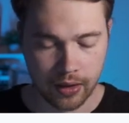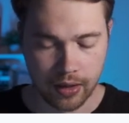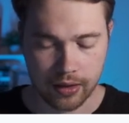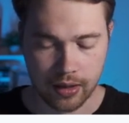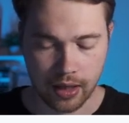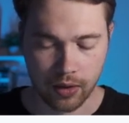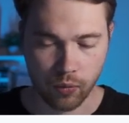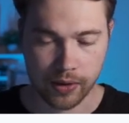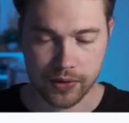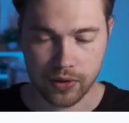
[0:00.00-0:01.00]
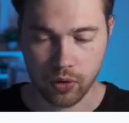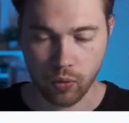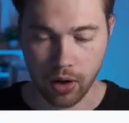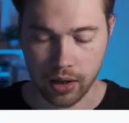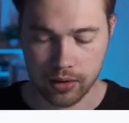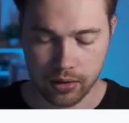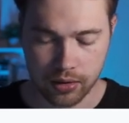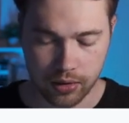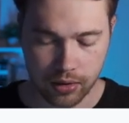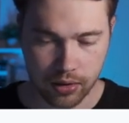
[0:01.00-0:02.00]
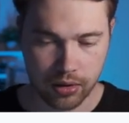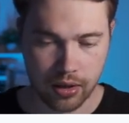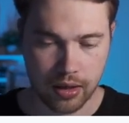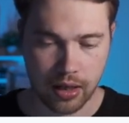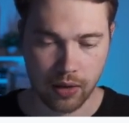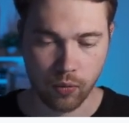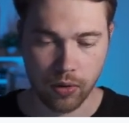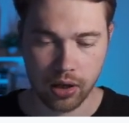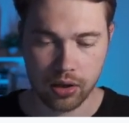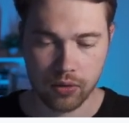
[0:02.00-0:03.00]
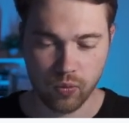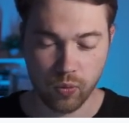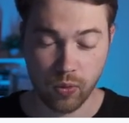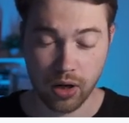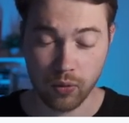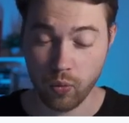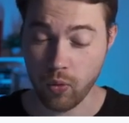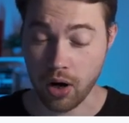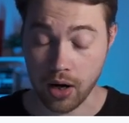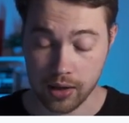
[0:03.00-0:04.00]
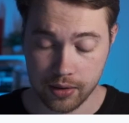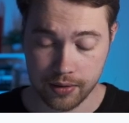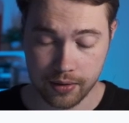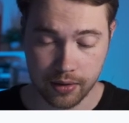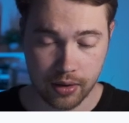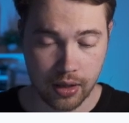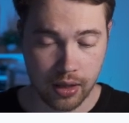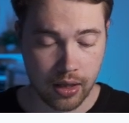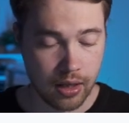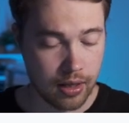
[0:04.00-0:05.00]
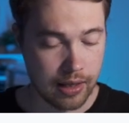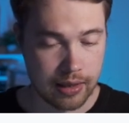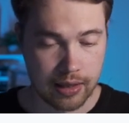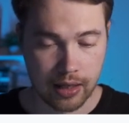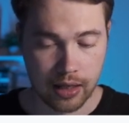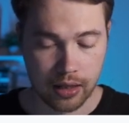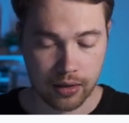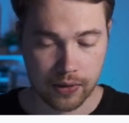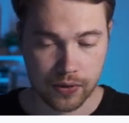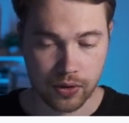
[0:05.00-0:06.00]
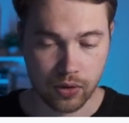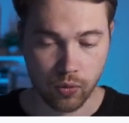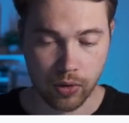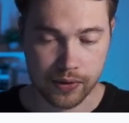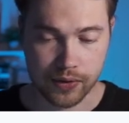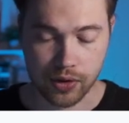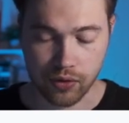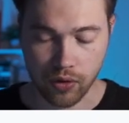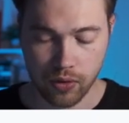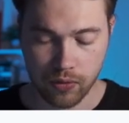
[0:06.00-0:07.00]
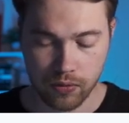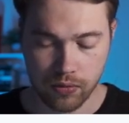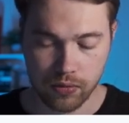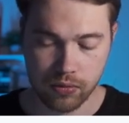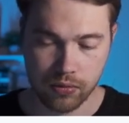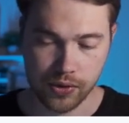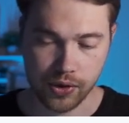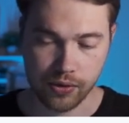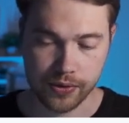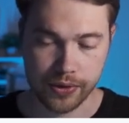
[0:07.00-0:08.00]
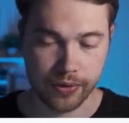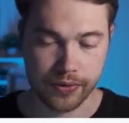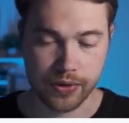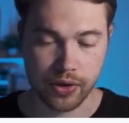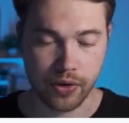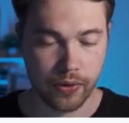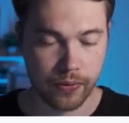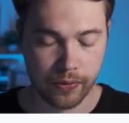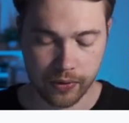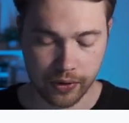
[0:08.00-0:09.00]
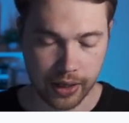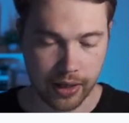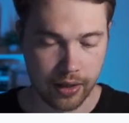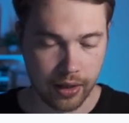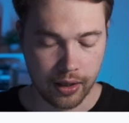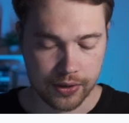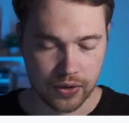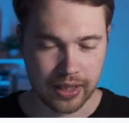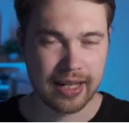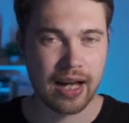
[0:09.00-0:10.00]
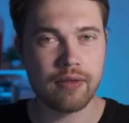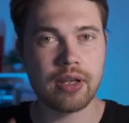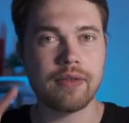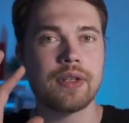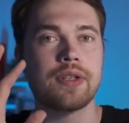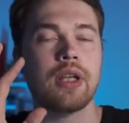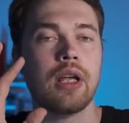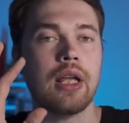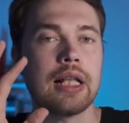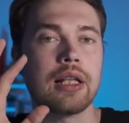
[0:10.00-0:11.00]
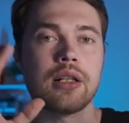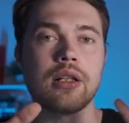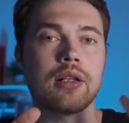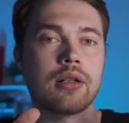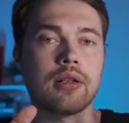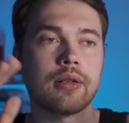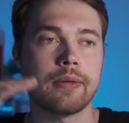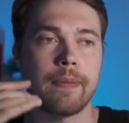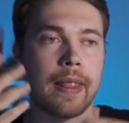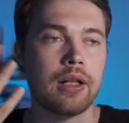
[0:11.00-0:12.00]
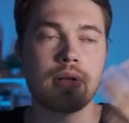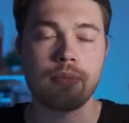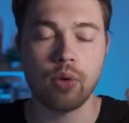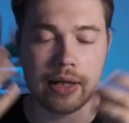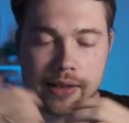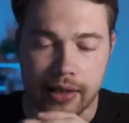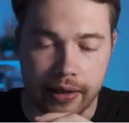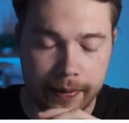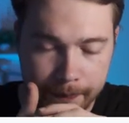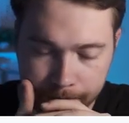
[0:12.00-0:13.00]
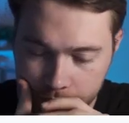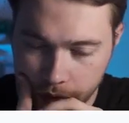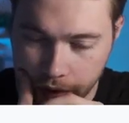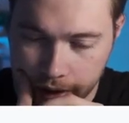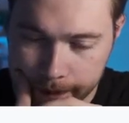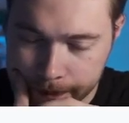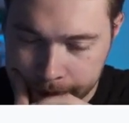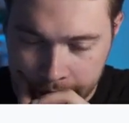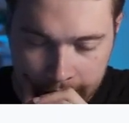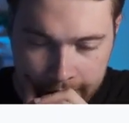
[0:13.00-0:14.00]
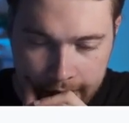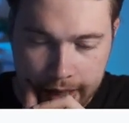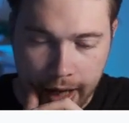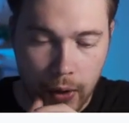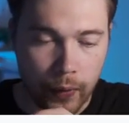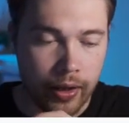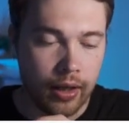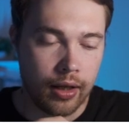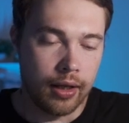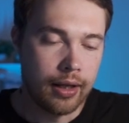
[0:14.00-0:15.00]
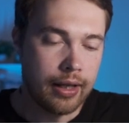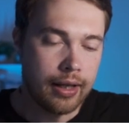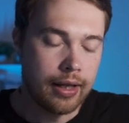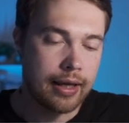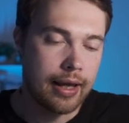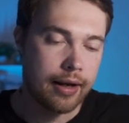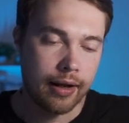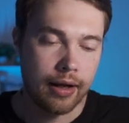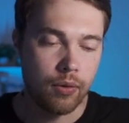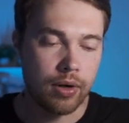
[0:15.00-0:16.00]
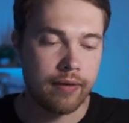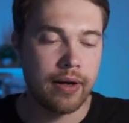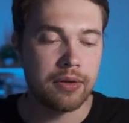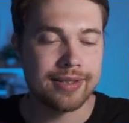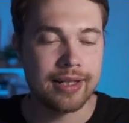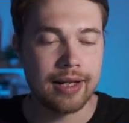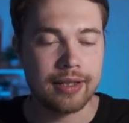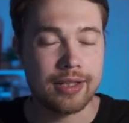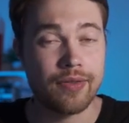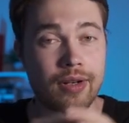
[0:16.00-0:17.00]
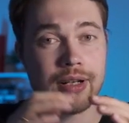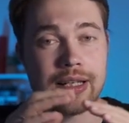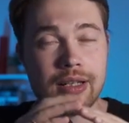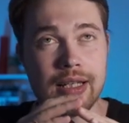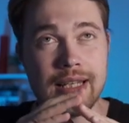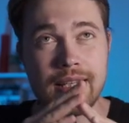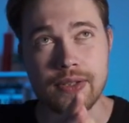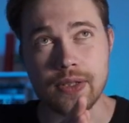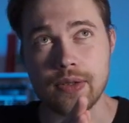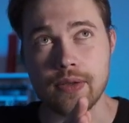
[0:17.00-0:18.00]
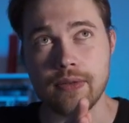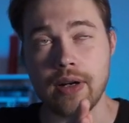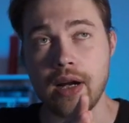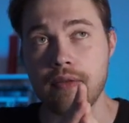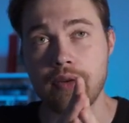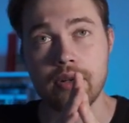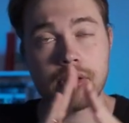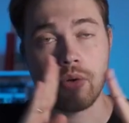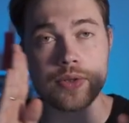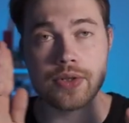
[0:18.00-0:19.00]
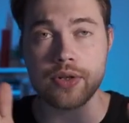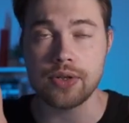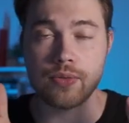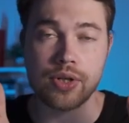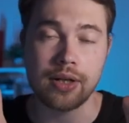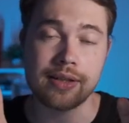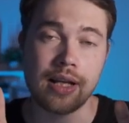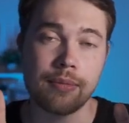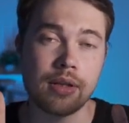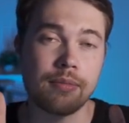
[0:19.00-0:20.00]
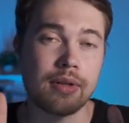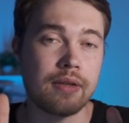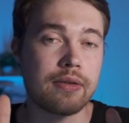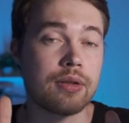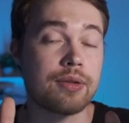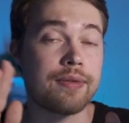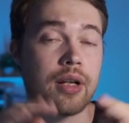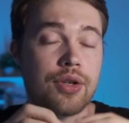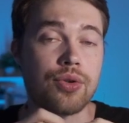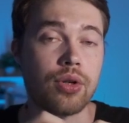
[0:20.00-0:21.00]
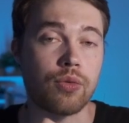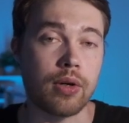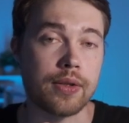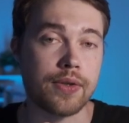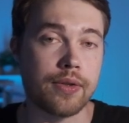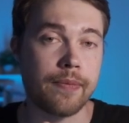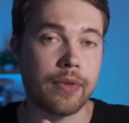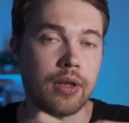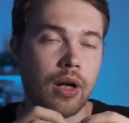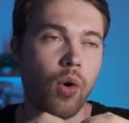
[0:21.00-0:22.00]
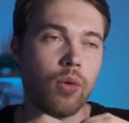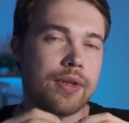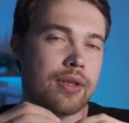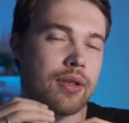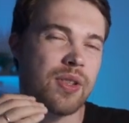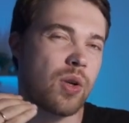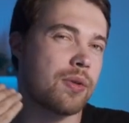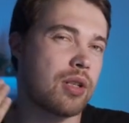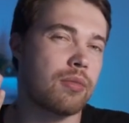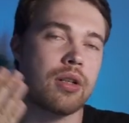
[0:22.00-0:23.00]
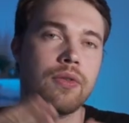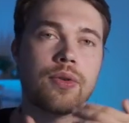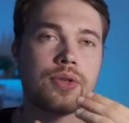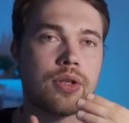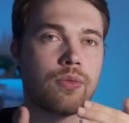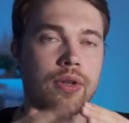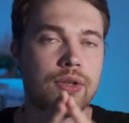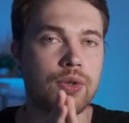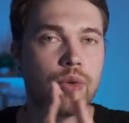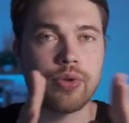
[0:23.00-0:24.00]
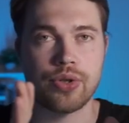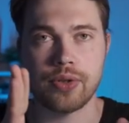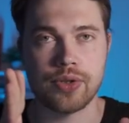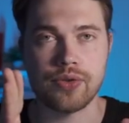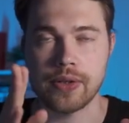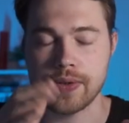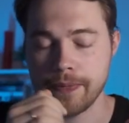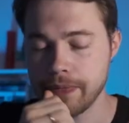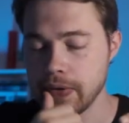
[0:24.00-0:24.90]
Then 1, 0, 1, then 1, 1, 1, and then 0, 1, 0, 0, 0, 0. Okay, so that kind of gives us a little bit more idea. Okay, now again, what I found is that it's very easy to find very long strings which are accepted, but difficult to find short ones. There is always some confusion with super short strings.